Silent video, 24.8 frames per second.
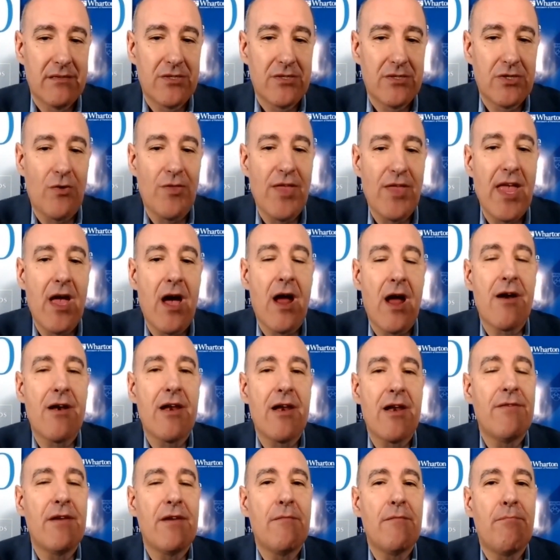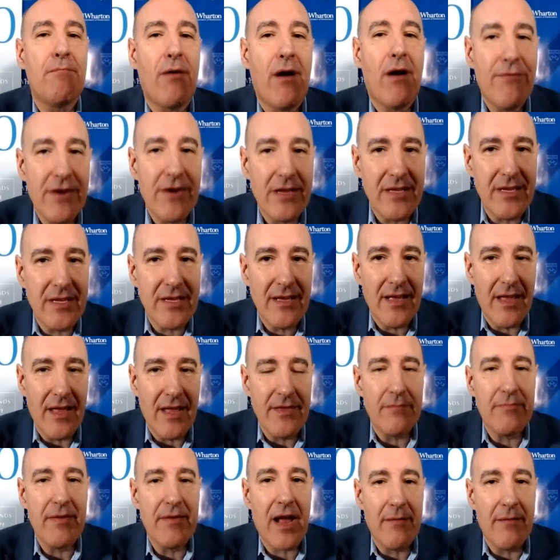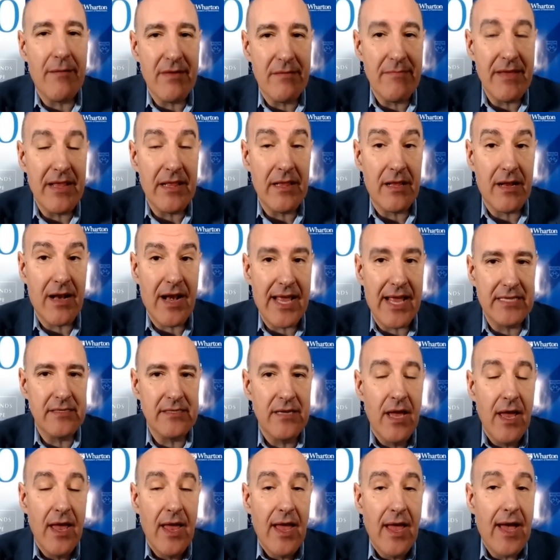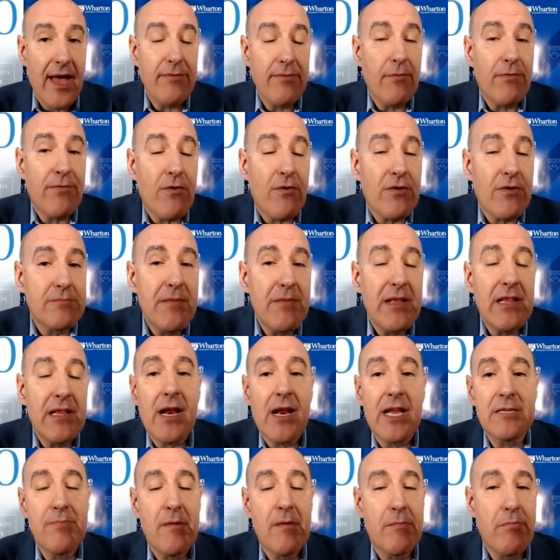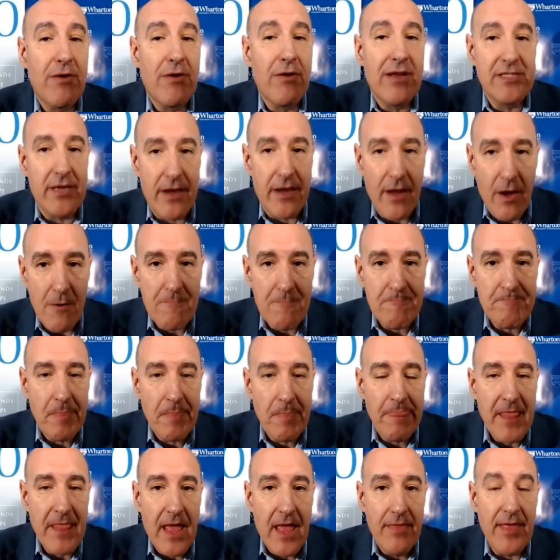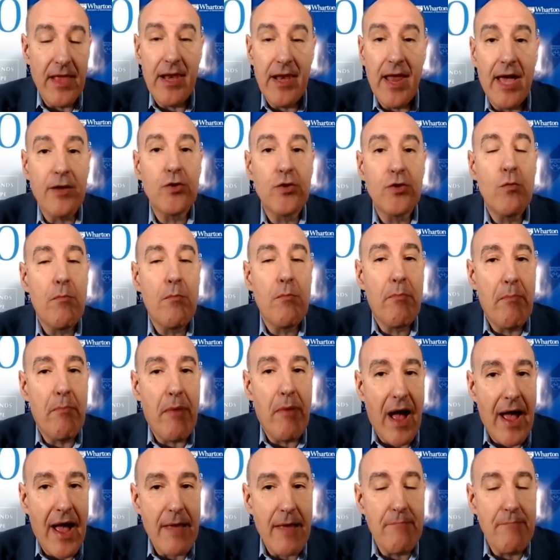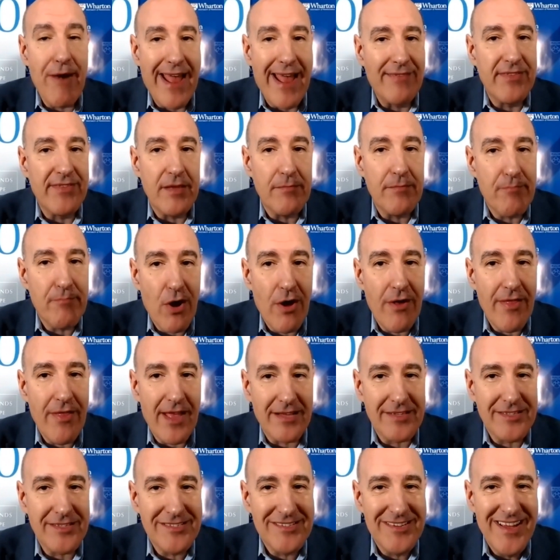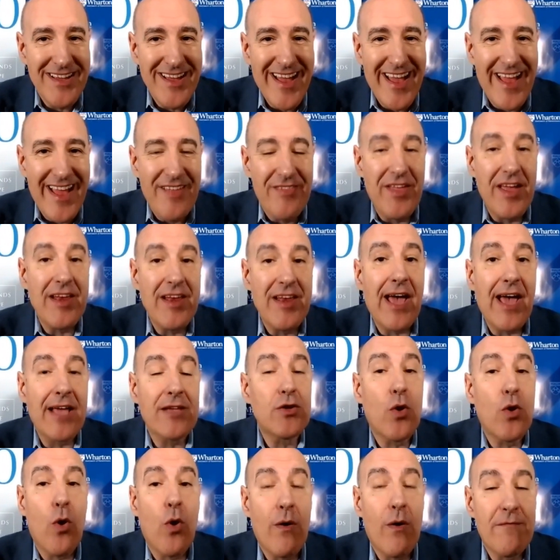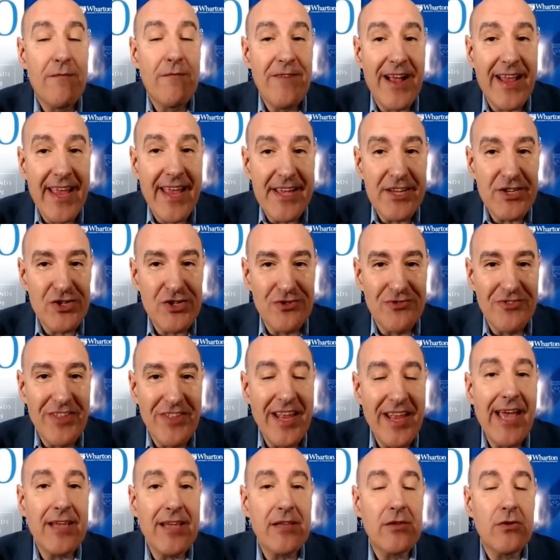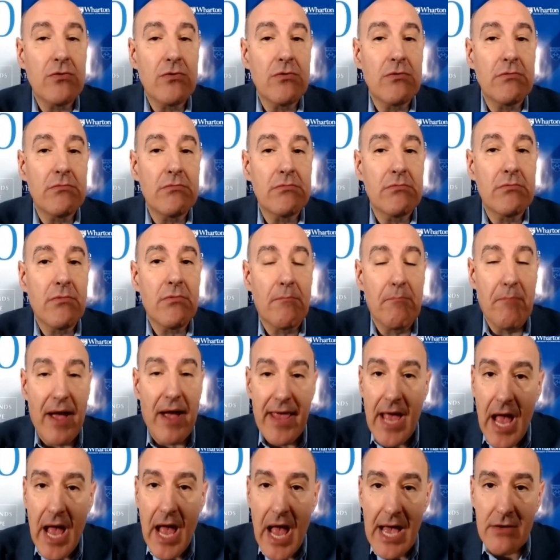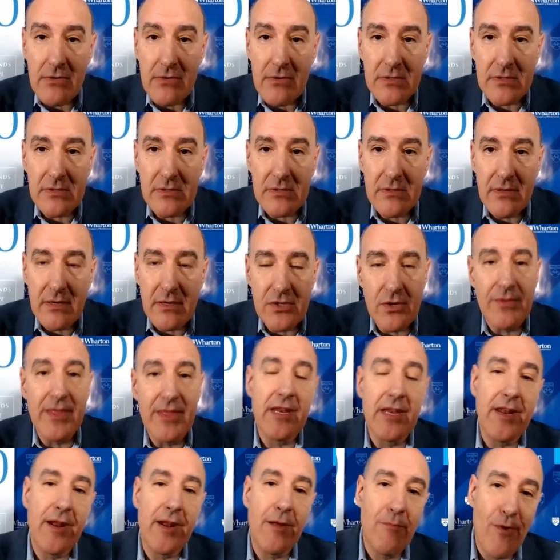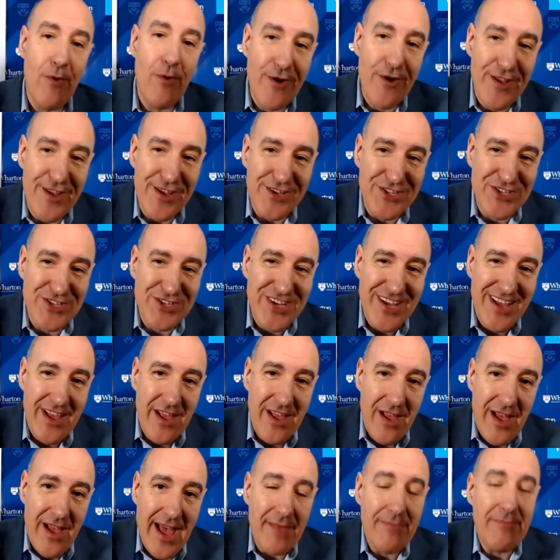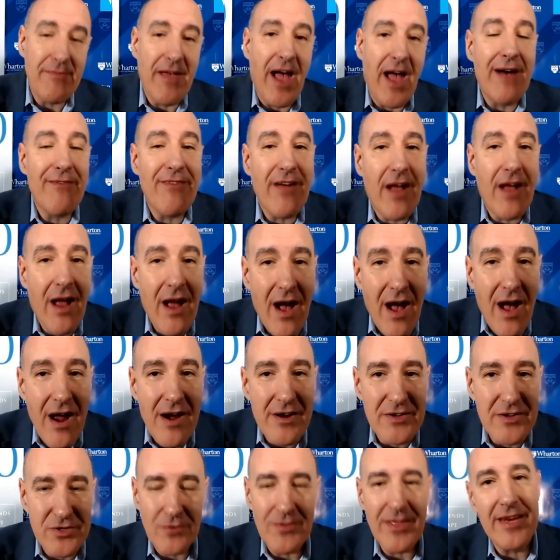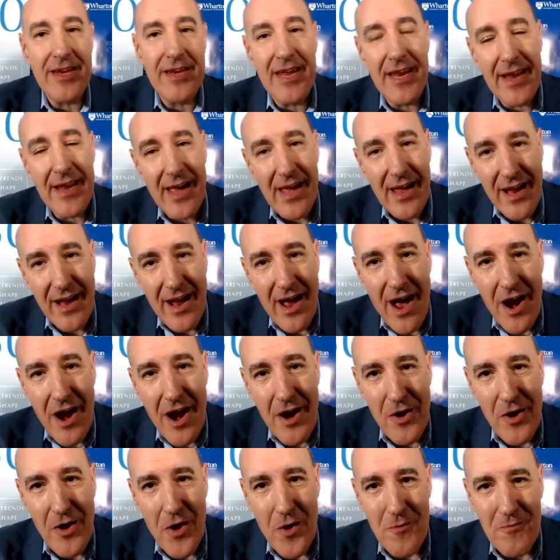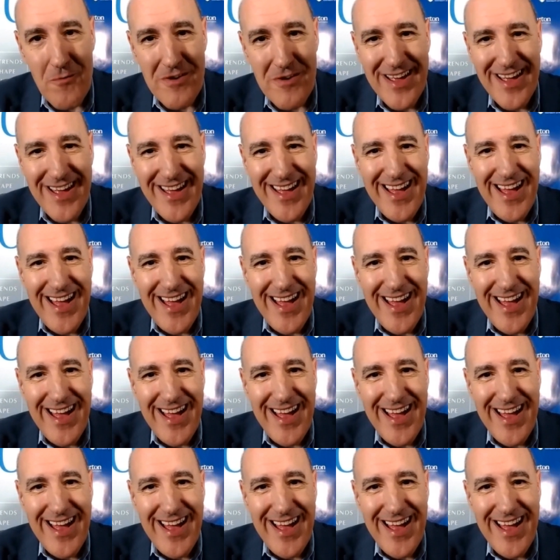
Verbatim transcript: So they are living poverty and they're becoming middle class. And of course, middle class people, as you know, they like to buy branded products. They like to go on vacation. They like to buy a house. So they need a mortgage and have a car. So they need a car loan.